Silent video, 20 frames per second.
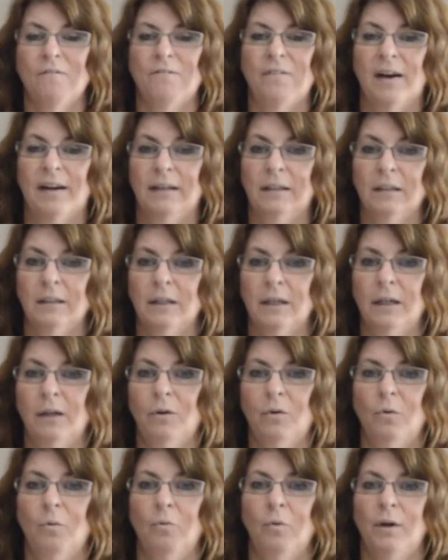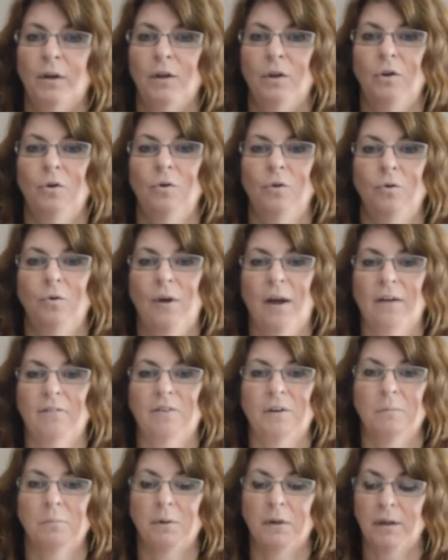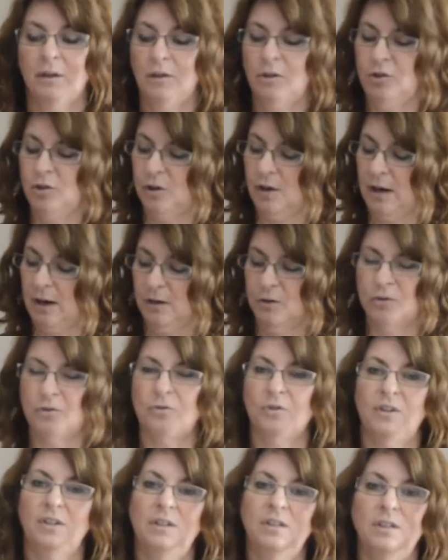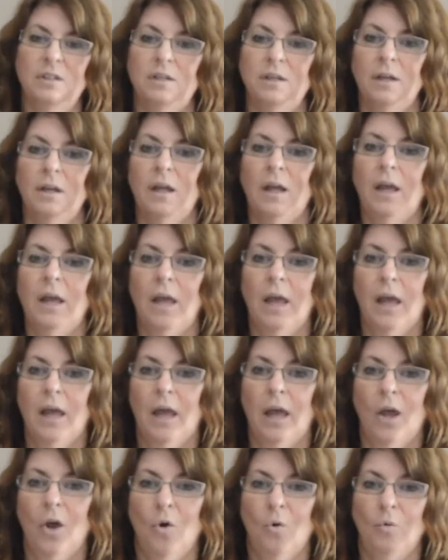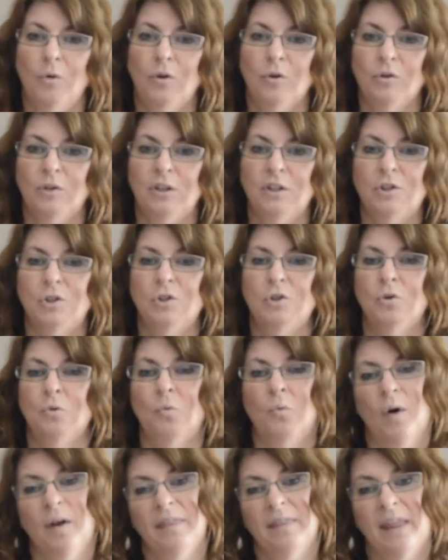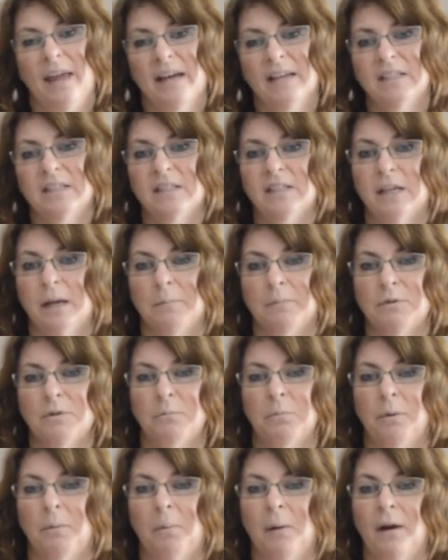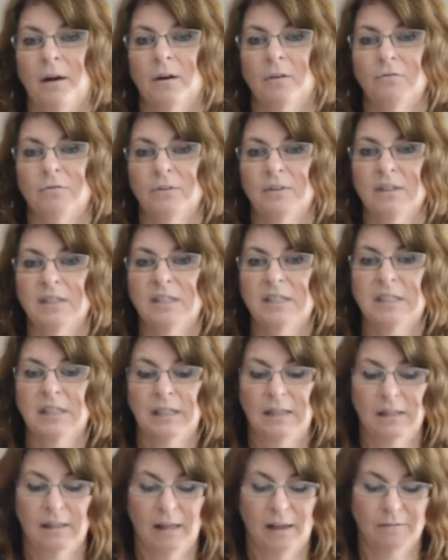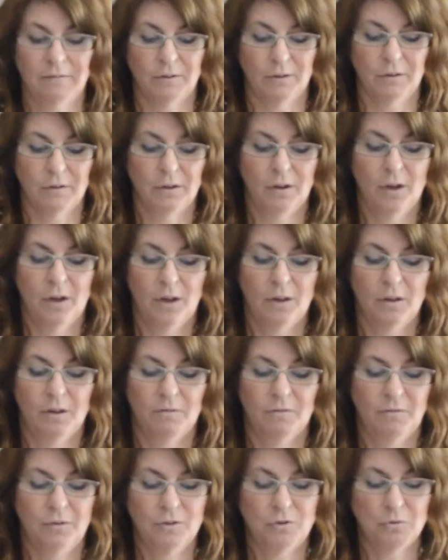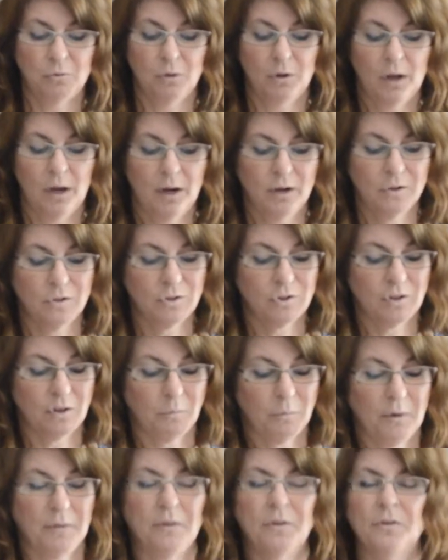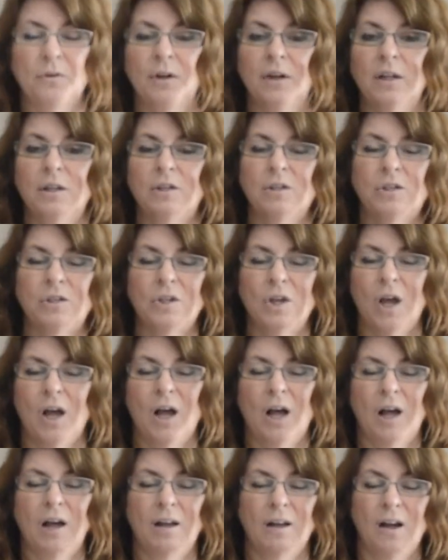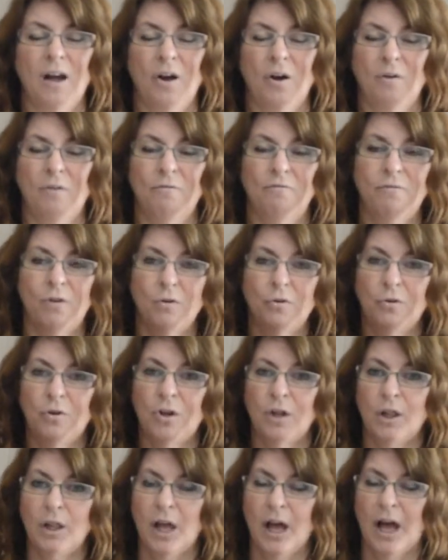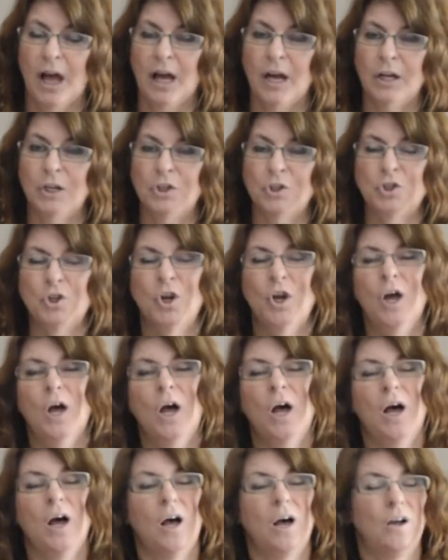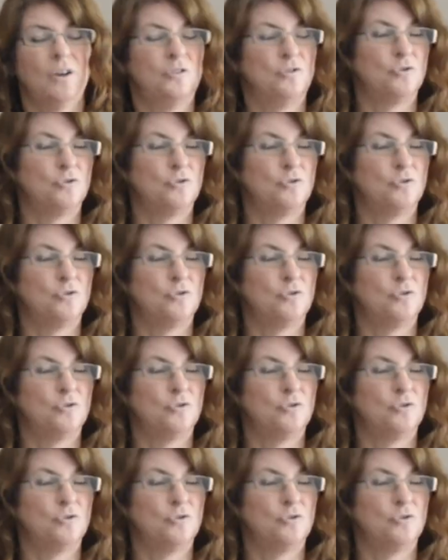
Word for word: Finally, when you have completed your entries, you'll need to do one last step to prepare it for the city level. The visual arts, whether it's a photo collage, a